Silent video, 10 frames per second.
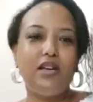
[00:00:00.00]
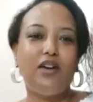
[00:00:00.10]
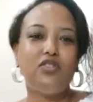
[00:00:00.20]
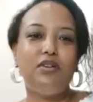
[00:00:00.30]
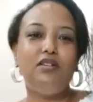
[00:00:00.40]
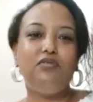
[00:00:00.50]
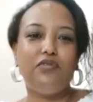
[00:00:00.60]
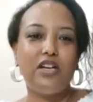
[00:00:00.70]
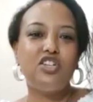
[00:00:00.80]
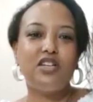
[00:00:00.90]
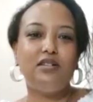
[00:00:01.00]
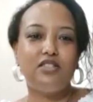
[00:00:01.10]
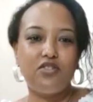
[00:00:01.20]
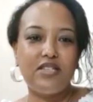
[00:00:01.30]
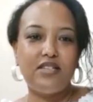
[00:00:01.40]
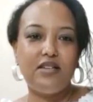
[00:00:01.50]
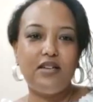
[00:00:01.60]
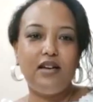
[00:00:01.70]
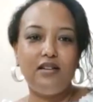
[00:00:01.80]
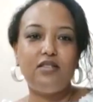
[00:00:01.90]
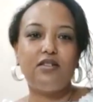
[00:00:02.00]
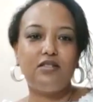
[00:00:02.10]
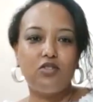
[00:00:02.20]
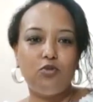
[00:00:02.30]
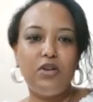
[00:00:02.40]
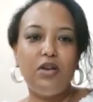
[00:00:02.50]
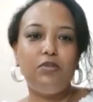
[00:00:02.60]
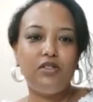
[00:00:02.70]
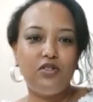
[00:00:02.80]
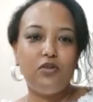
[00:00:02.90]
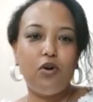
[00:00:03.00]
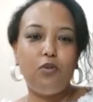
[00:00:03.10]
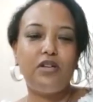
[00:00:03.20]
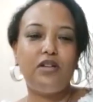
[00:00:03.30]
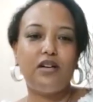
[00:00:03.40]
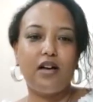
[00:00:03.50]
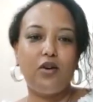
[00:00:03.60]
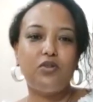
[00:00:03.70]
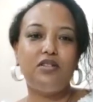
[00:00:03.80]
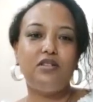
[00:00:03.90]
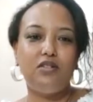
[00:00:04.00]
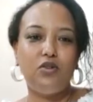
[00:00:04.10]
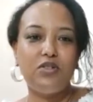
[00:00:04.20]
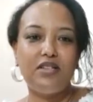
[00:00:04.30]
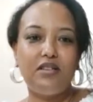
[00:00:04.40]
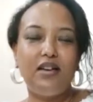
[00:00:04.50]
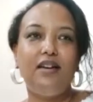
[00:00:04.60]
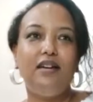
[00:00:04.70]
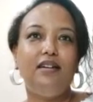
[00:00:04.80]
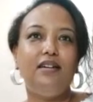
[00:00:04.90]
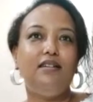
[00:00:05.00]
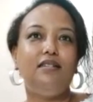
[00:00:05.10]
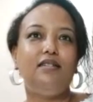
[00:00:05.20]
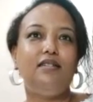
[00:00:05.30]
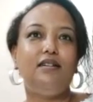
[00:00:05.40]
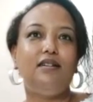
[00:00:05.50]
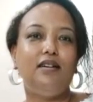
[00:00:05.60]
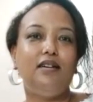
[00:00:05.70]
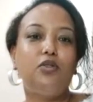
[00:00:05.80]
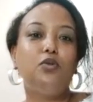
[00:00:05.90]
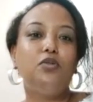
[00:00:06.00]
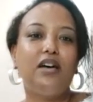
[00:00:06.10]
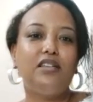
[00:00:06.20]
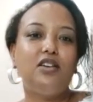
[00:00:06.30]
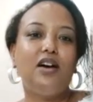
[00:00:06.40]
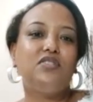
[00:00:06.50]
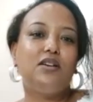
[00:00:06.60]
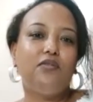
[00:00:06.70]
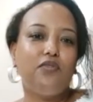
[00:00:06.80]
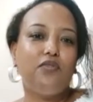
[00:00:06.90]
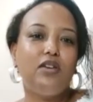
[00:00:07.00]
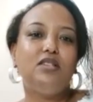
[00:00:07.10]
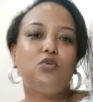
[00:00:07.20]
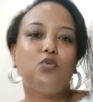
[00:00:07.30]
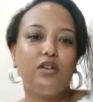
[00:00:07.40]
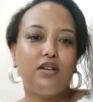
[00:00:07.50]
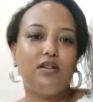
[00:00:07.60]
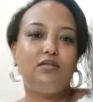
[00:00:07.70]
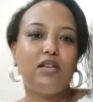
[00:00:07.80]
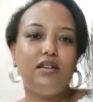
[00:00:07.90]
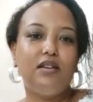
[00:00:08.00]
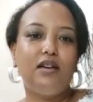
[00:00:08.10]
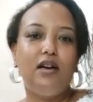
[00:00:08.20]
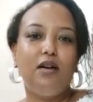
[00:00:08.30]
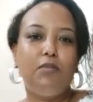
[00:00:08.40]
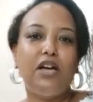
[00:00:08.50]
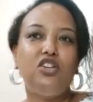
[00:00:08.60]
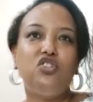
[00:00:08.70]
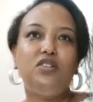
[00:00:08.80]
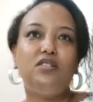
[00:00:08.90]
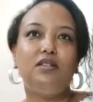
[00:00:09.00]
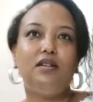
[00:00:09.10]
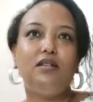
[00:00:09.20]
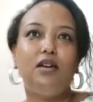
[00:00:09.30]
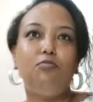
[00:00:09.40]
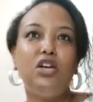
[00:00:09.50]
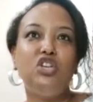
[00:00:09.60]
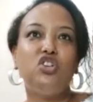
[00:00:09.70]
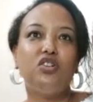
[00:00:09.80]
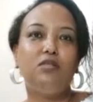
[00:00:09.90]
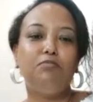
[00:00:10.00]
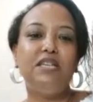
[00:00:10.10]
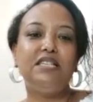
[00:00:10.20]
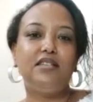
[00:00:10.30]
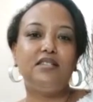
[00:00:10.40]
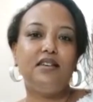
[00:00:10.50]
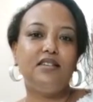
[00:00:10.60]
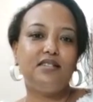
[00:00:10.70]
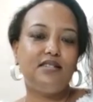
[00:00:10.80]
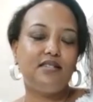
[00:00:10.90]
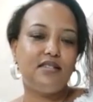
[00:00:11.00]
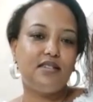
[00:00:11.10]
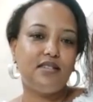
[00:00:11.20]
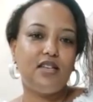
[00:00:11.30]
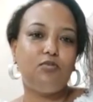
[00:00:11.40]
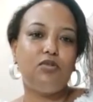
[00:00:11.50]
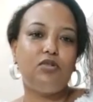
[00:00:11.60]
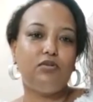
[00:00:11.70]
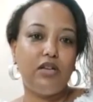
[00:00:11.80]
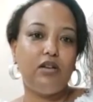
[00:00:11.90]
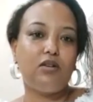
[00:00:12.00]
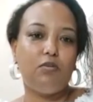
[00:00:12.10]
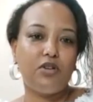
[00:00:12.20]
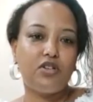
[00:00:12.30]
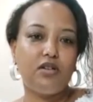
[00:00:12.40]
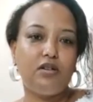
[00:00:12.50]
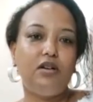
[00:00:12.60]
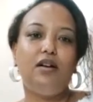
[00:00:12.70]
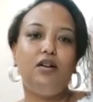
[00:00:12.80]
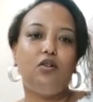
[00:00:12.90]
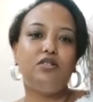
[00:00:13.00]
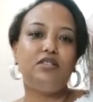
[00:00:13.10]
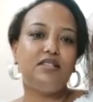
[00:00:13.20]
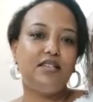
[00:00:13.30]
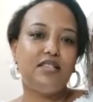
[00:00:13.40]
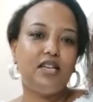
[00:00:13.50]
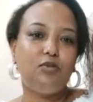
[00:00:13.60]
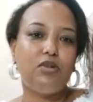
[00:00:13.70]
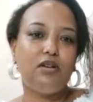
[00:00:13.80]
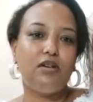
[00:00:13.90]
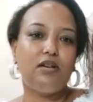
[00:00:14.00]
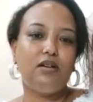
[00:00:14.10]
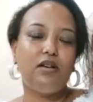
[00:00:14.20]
to be financial literate to be able to open an account and use it. And through that, you have some fees where you can really manage and measure the business. Yes, is it sustainable, real commercial, or is it sustainable